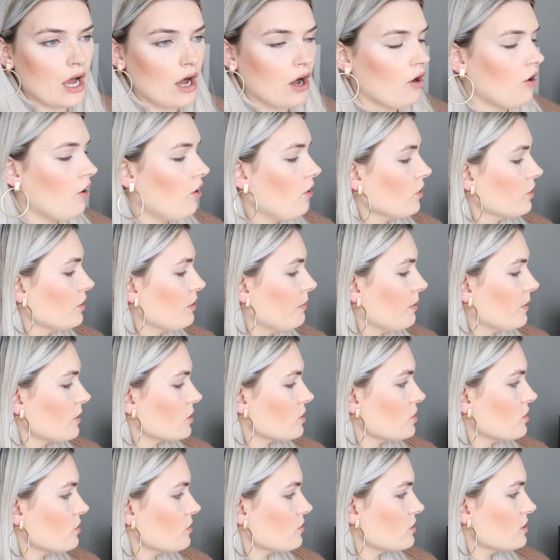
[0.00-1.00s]
All the
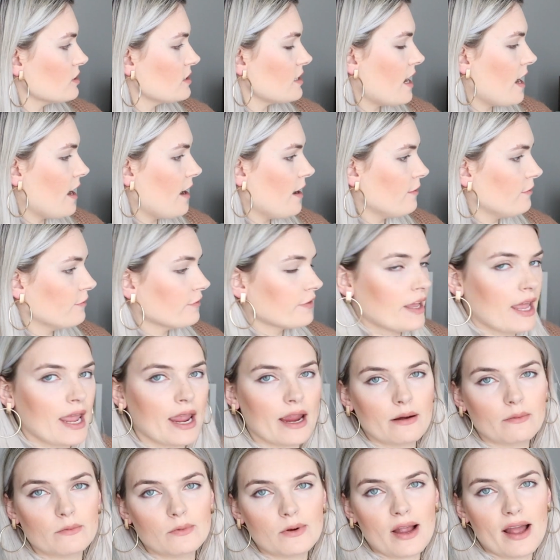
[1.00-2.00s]
personal stuff,
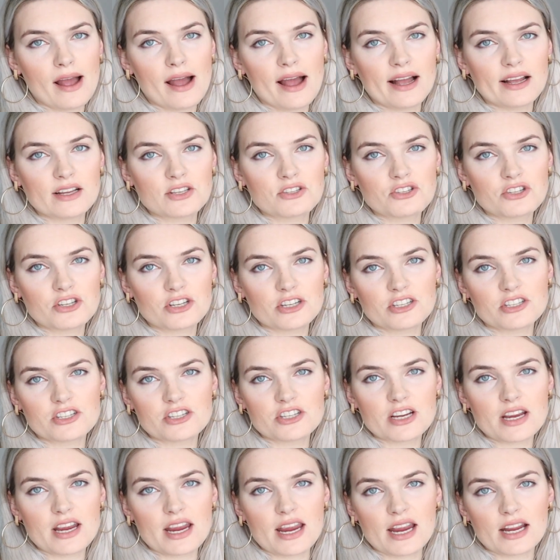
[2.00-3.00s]
camera,
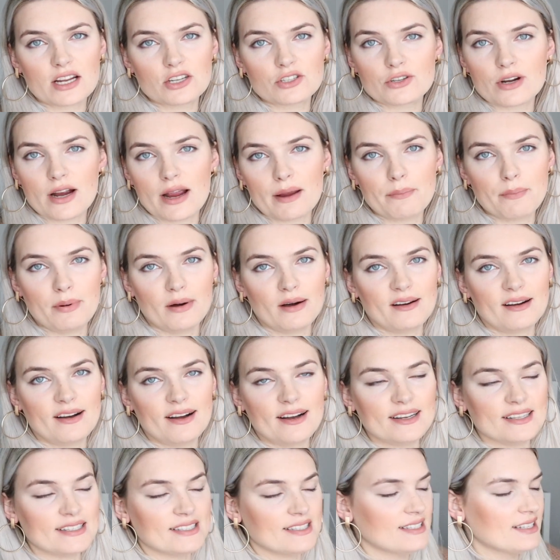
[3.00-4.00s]
charging,
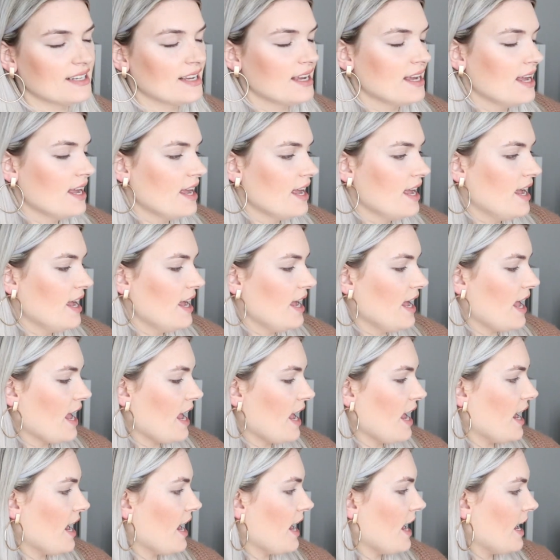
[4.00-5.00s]
tripods,
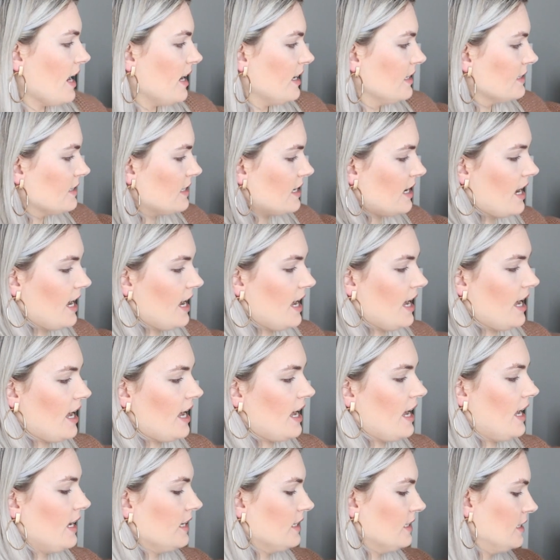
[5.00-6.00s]
and
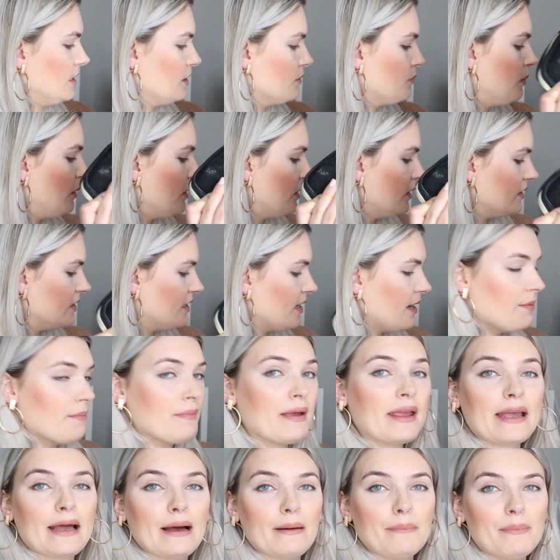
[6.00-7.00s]
I did put the
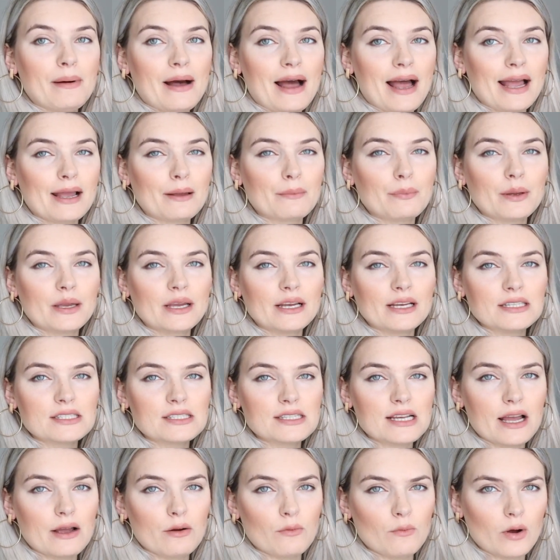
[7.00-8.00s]
makeup bag
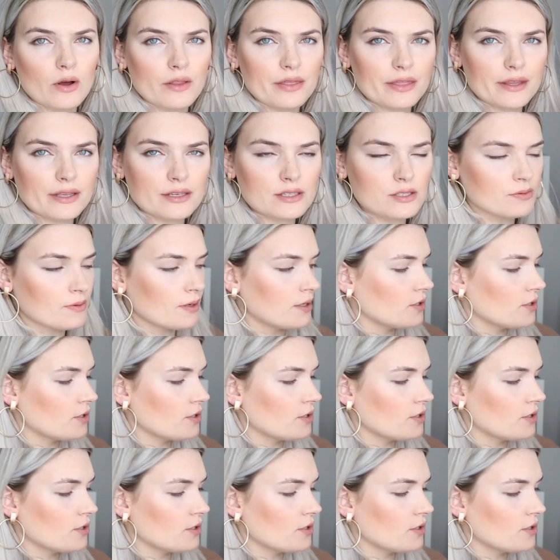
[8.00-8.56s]
because I want this